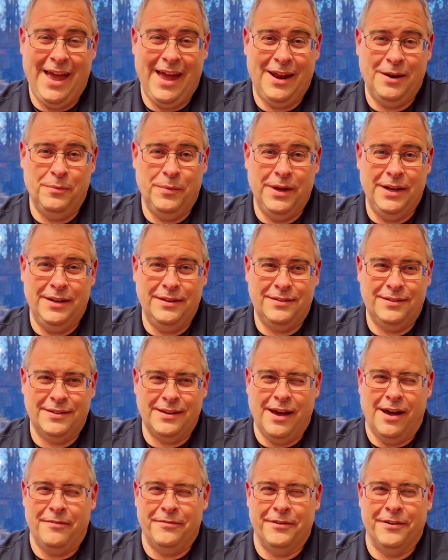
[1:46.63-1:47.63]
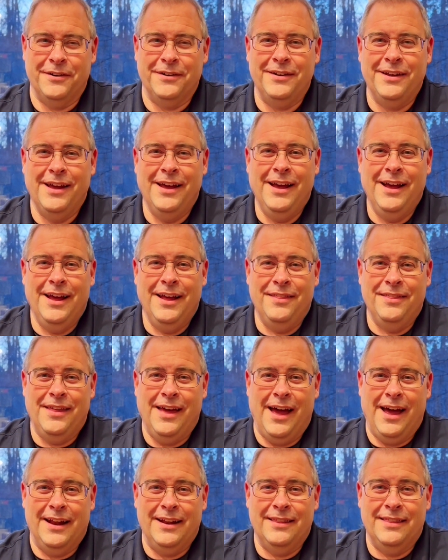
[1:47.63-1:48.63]
And we discovered
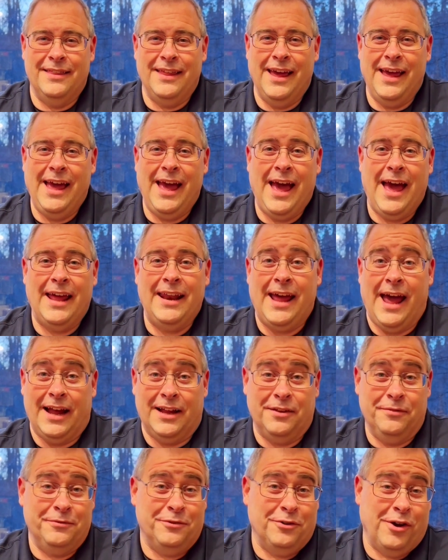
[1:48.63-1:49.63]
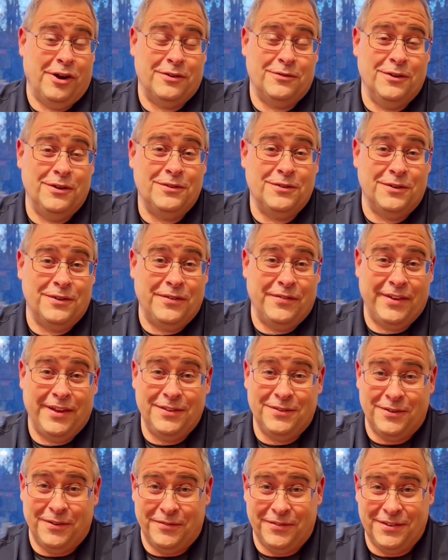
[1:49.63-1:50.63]
that they had Active Directory
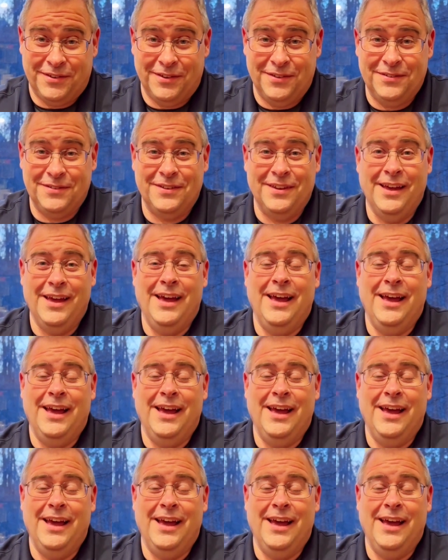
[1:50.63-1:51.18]
certificate services,